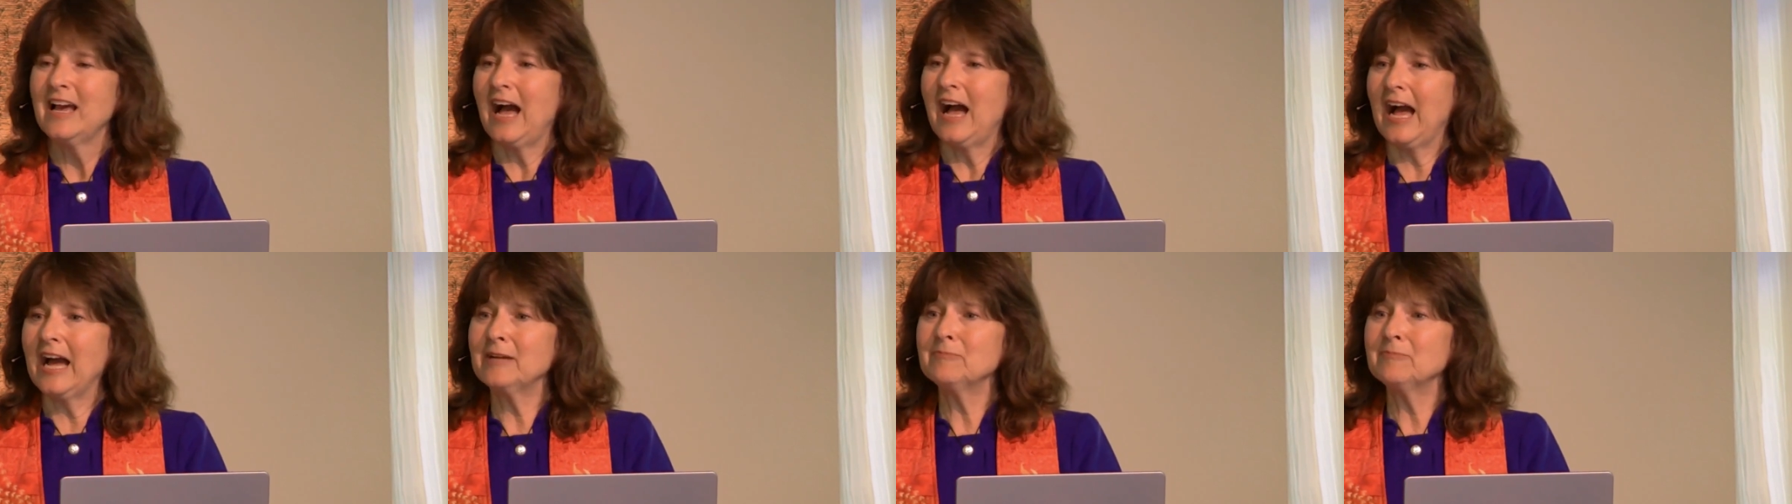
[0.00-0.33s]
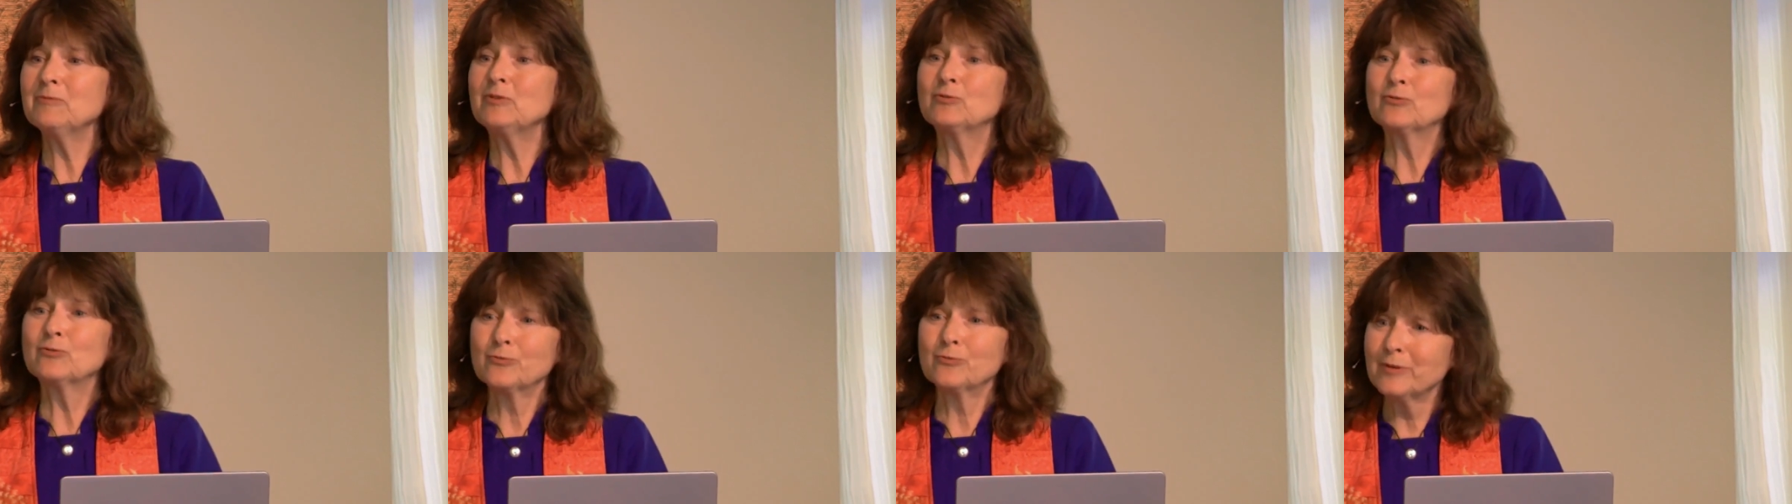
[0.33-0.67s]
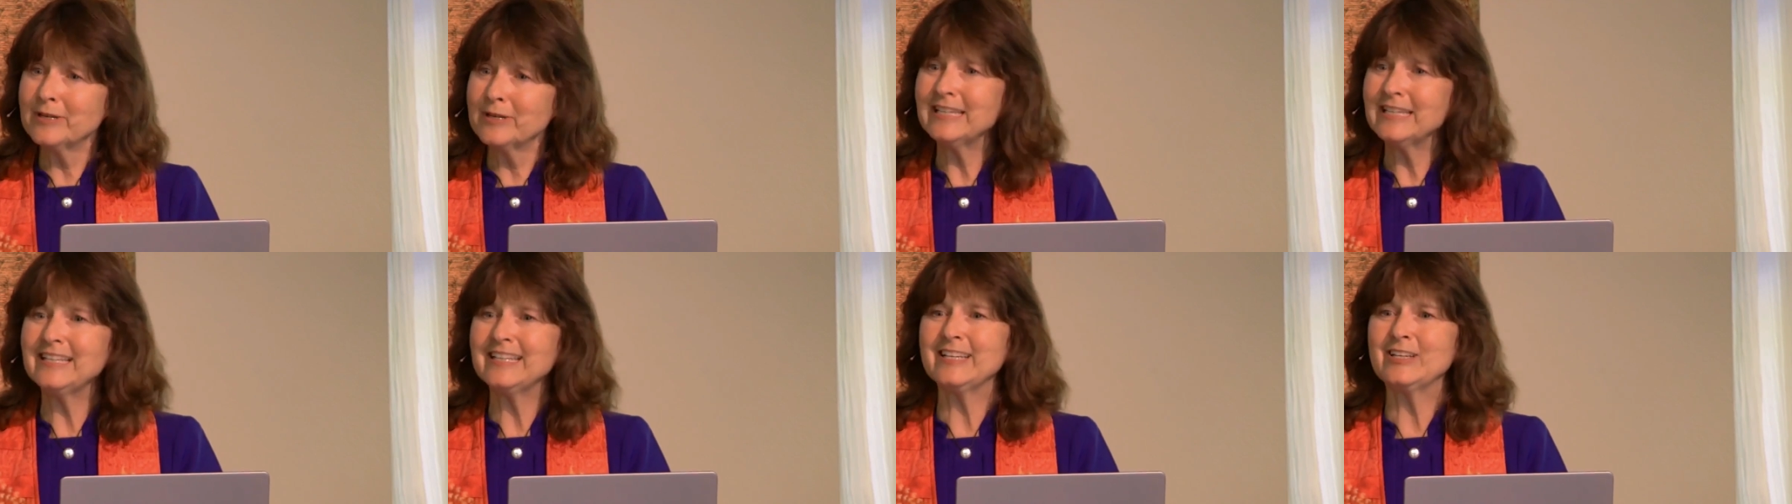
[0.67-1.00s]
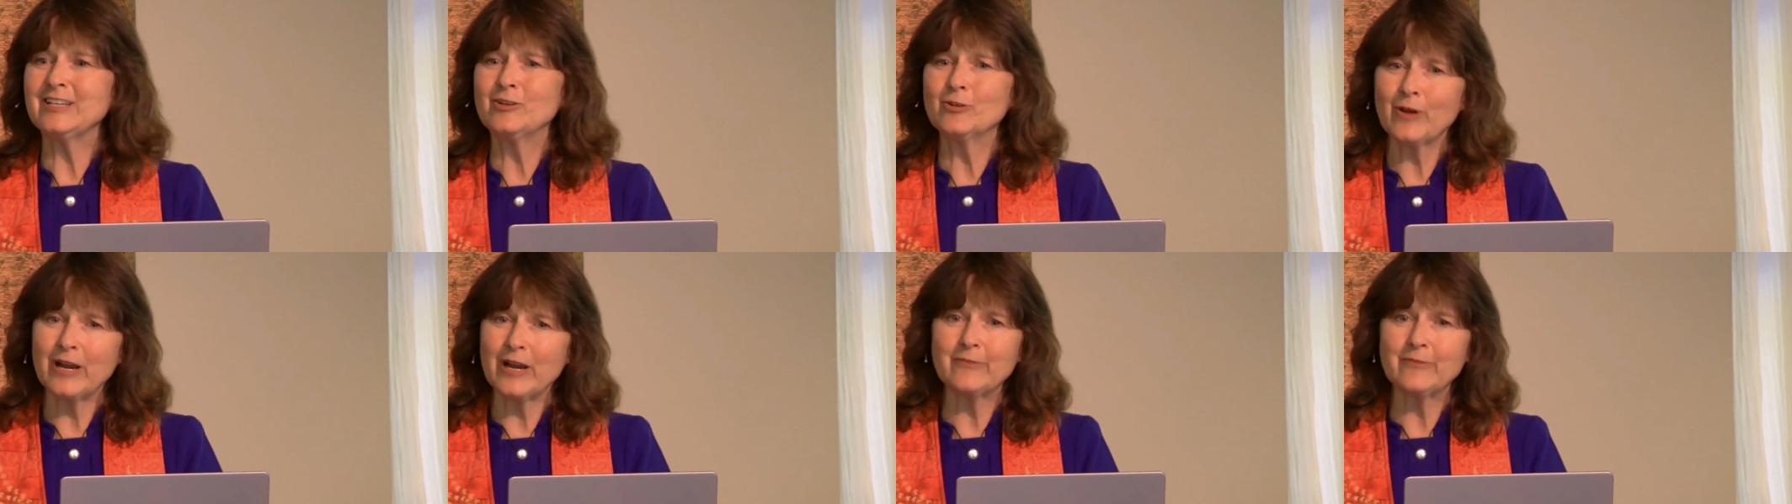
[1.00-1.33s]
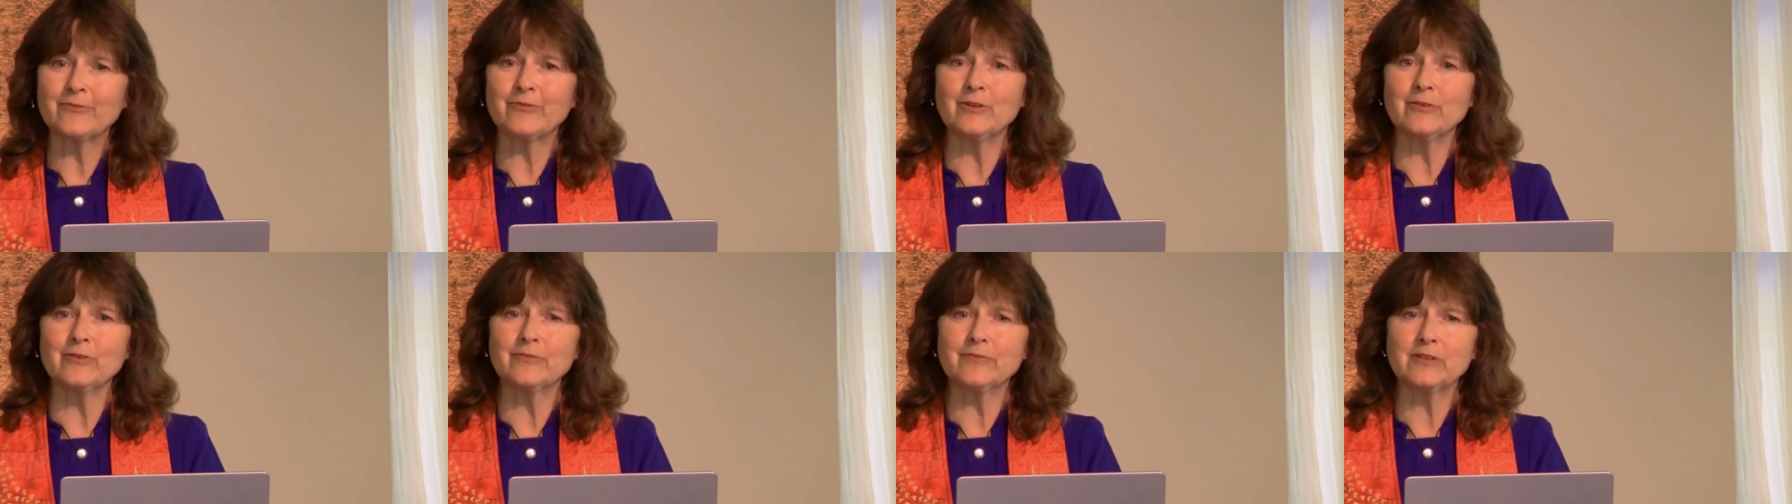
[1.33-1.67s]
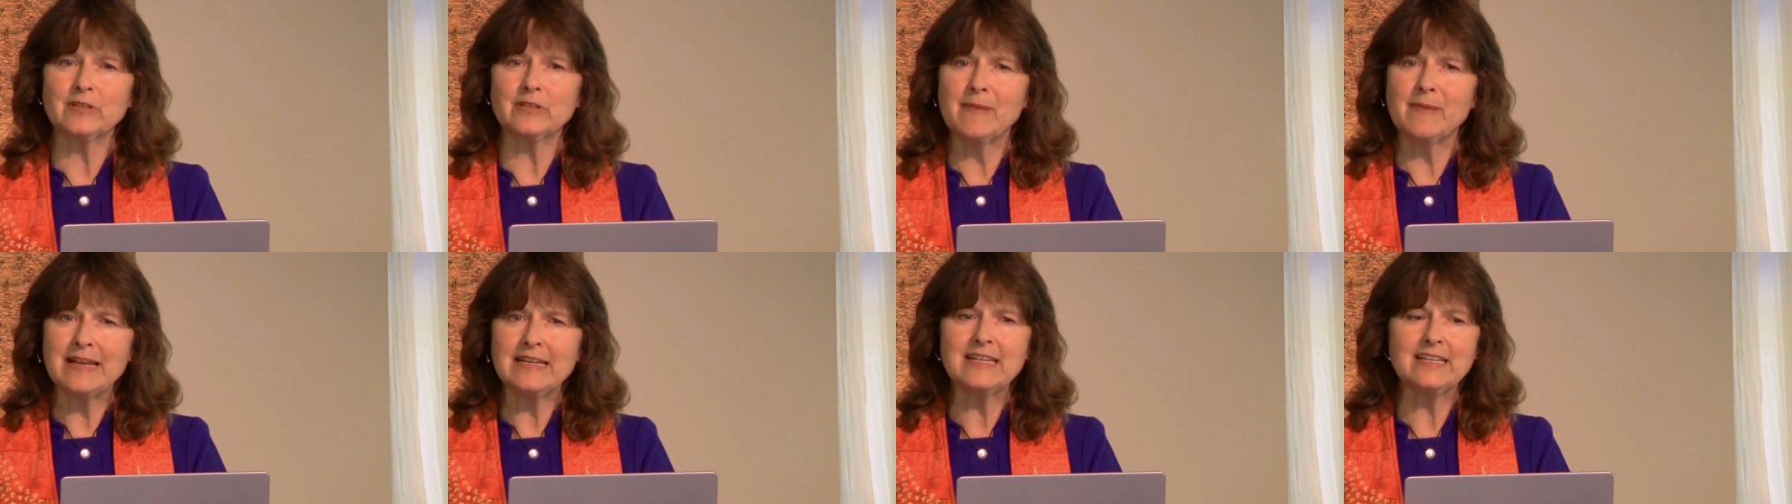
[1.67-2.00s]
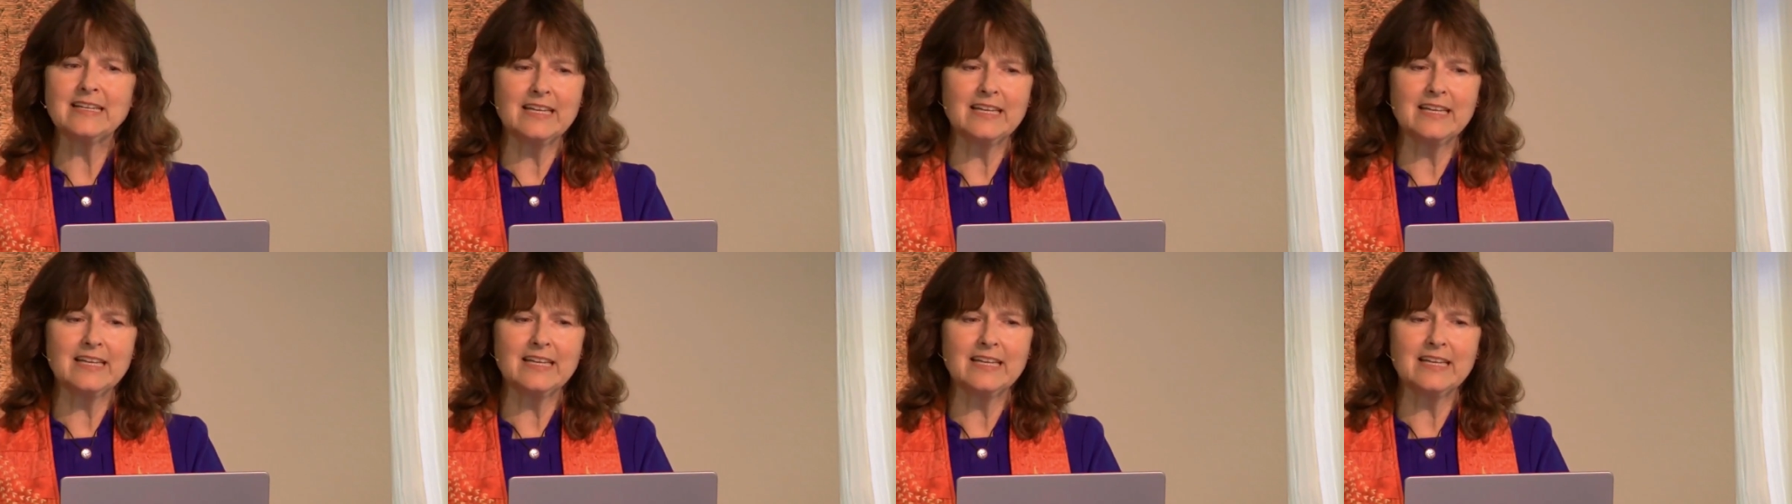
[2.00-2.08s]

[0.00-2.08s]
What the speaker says: I'm really grateful for the many